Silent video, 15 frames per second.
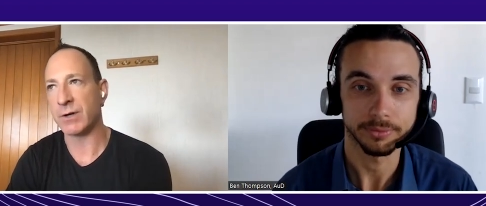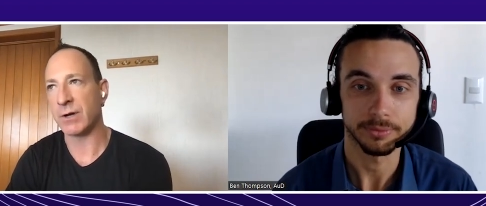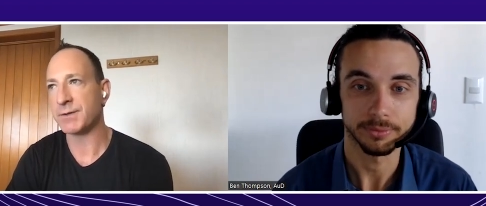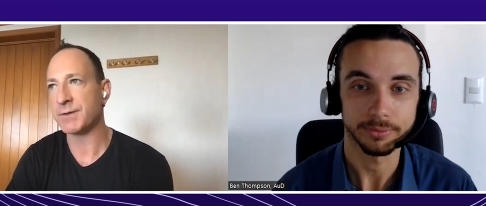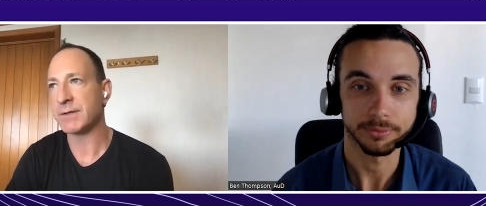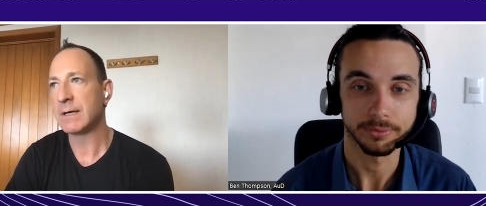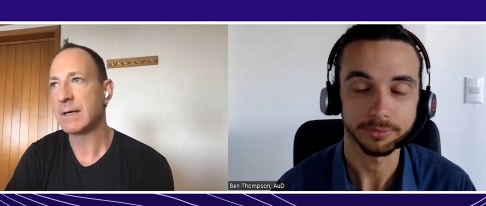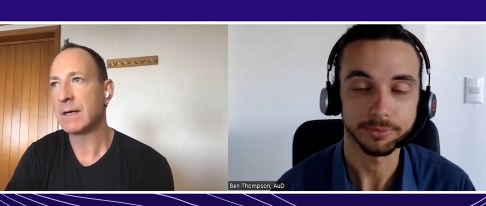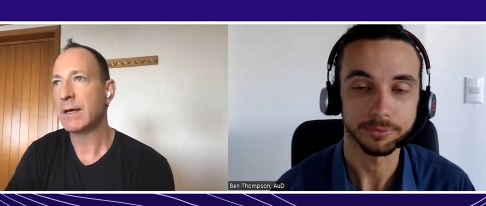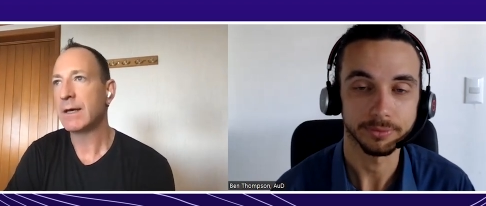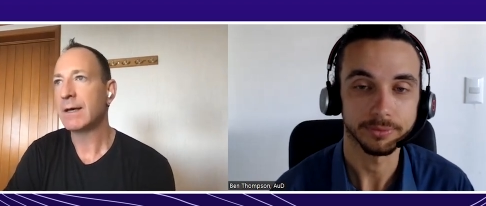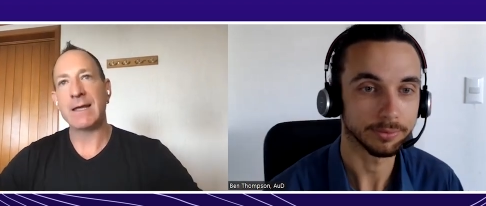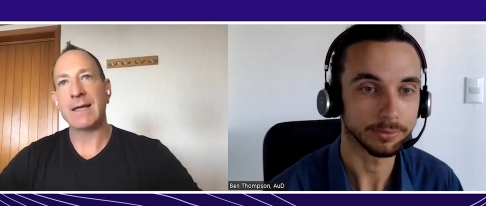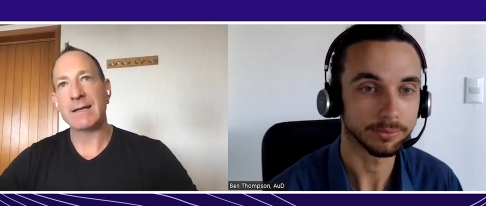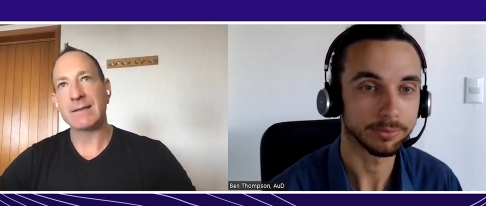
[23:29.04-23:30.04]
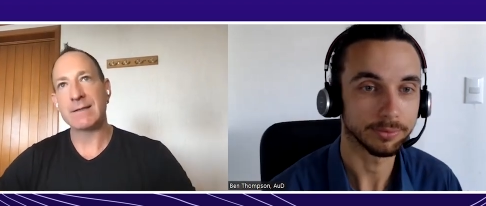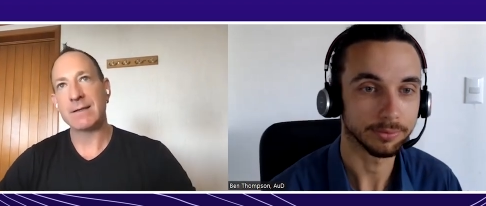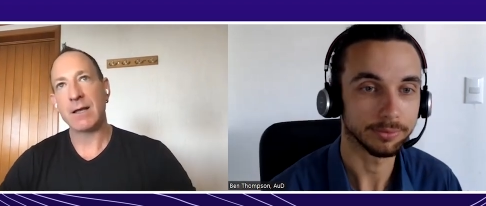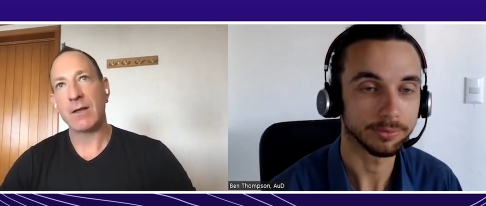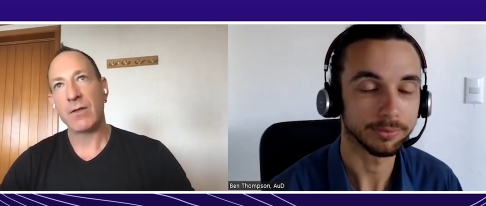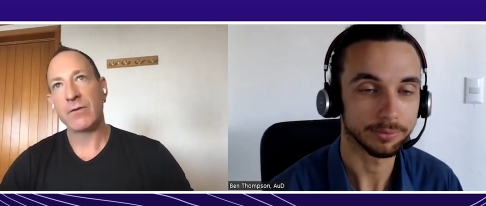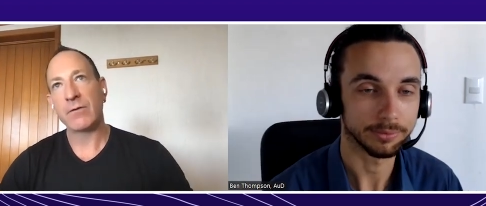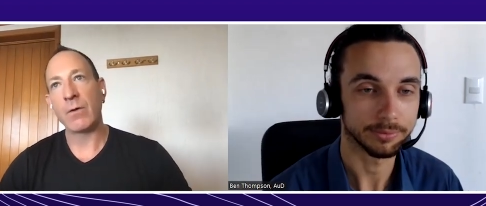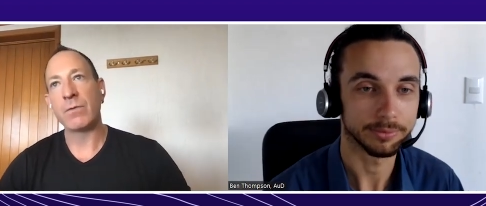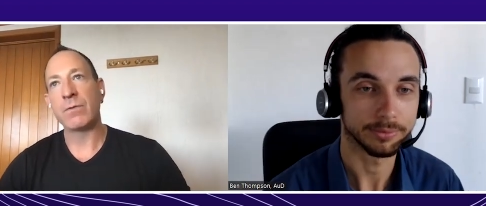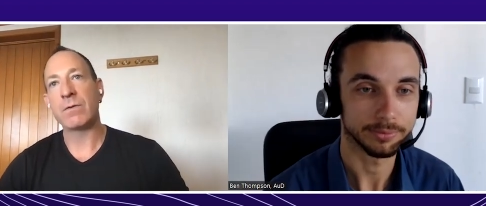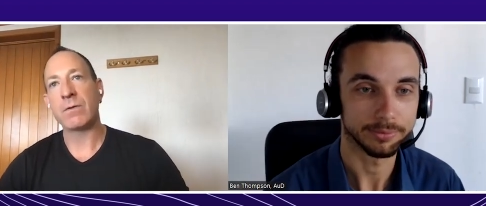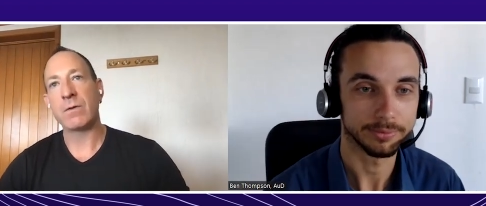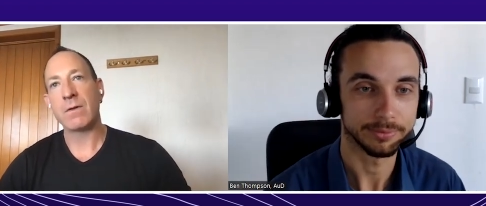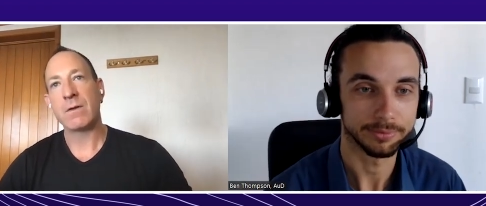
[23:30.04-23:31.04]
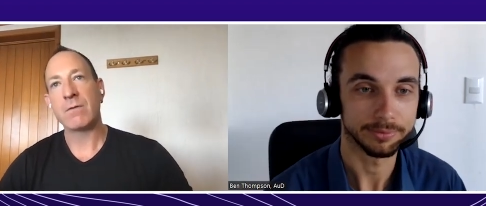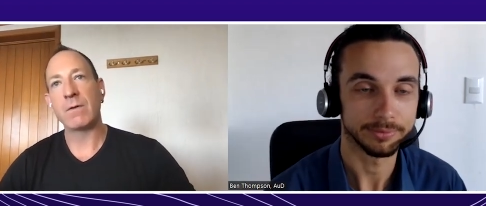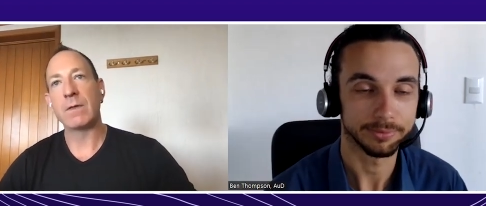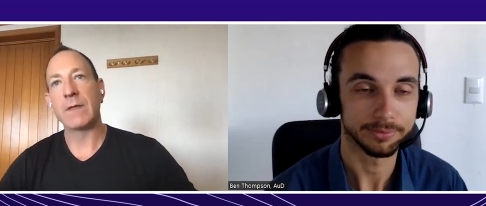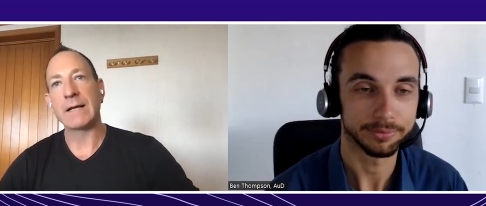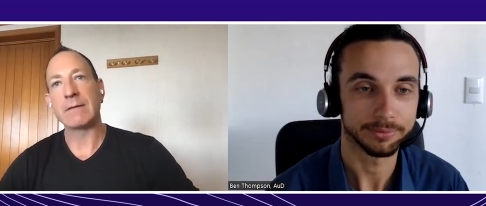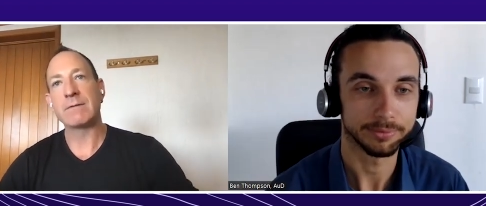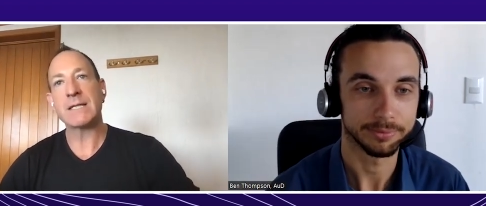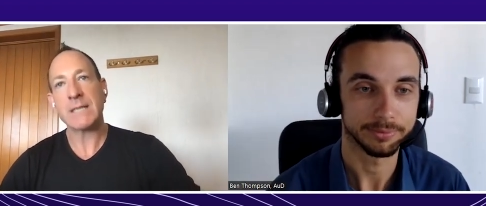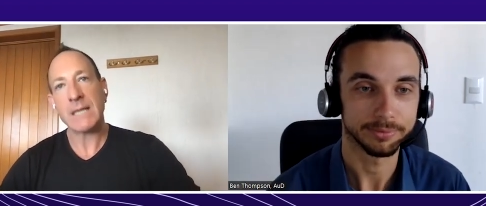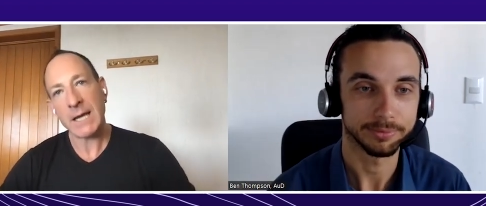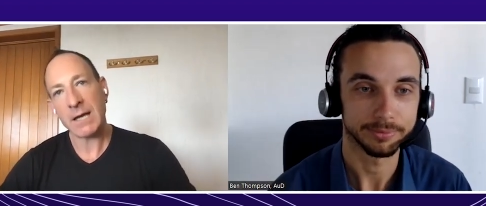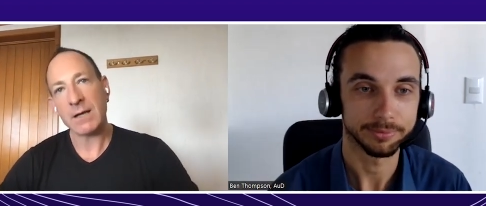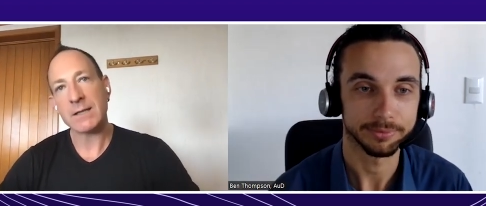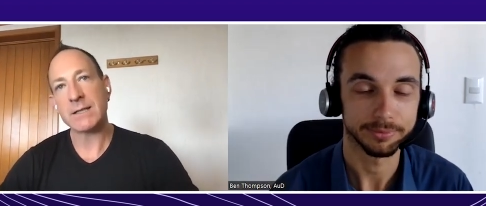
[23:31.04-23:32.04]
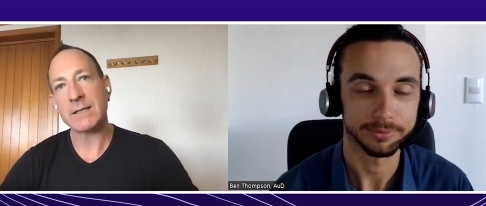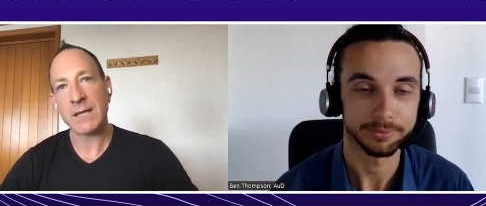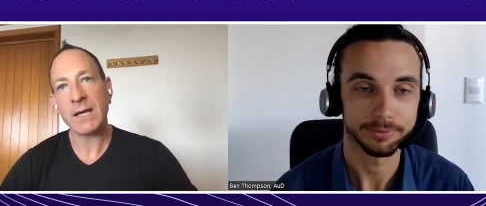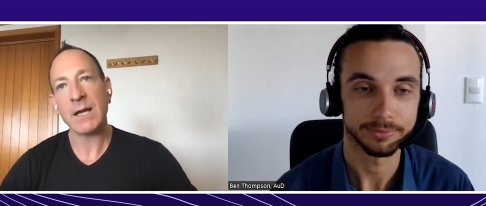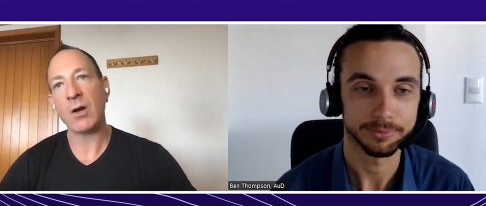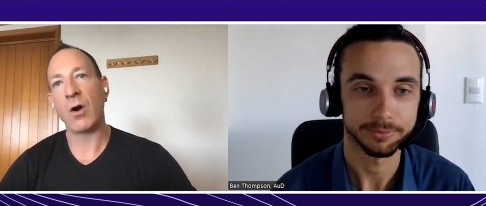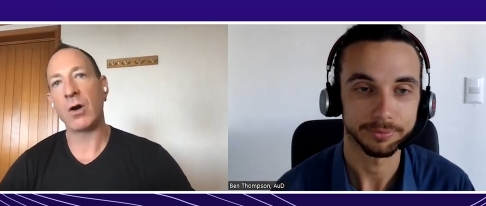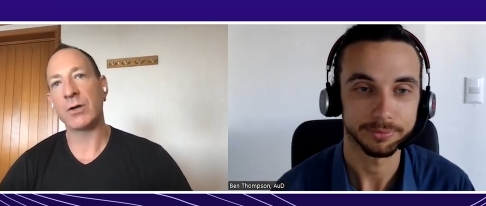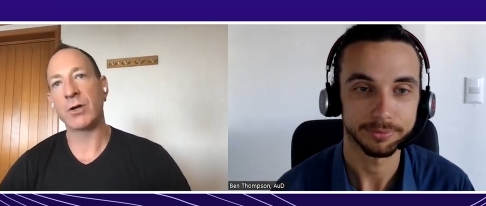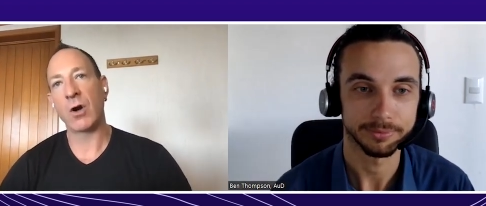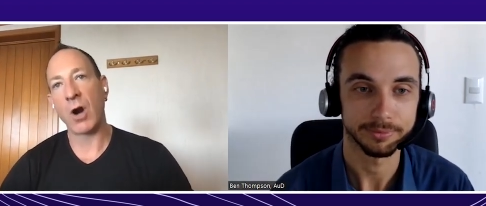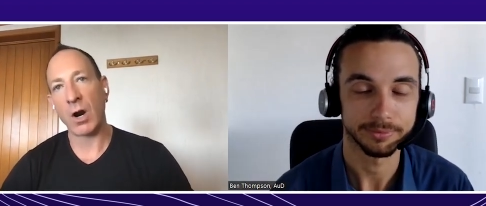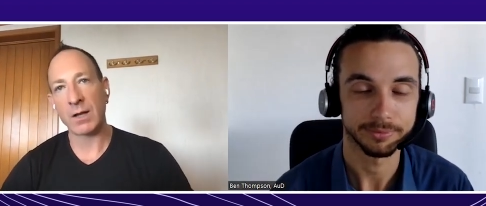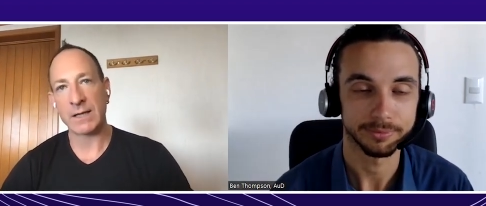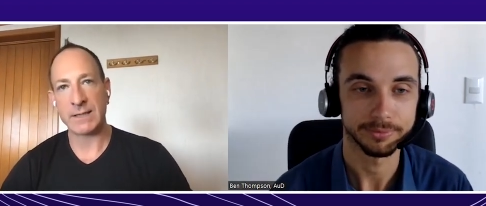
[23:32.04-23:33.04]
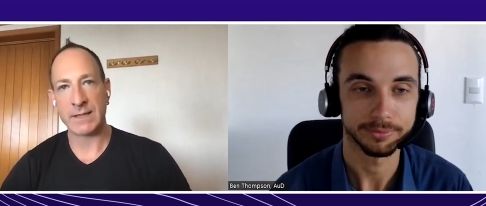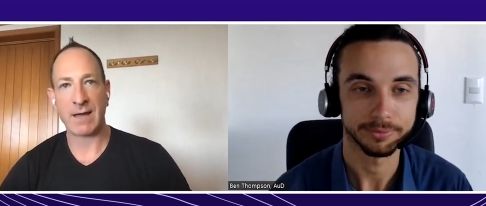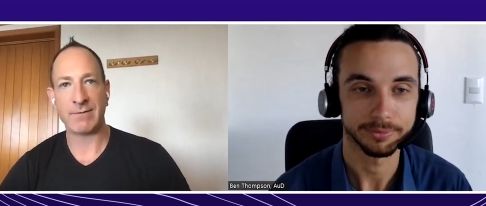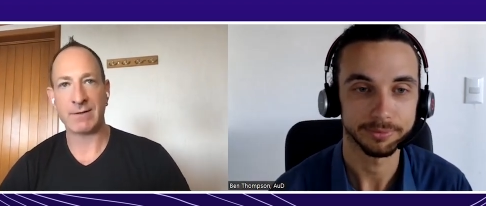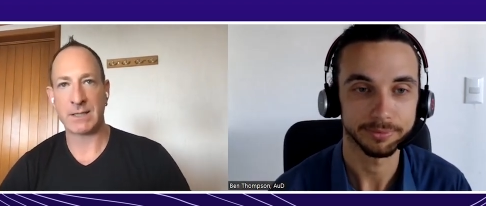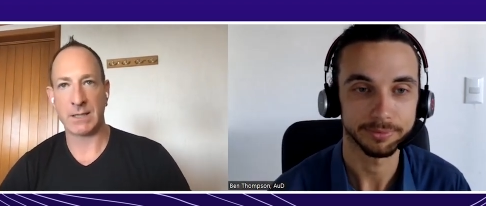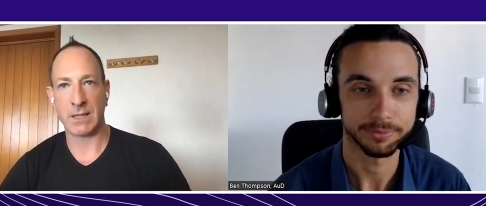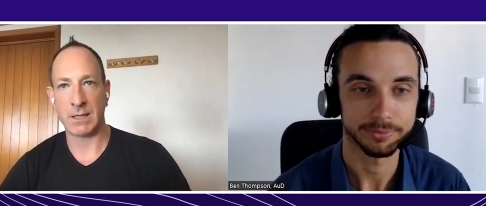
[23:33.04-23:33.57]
Speaker 1: in the show notes. It is sitting on your Harley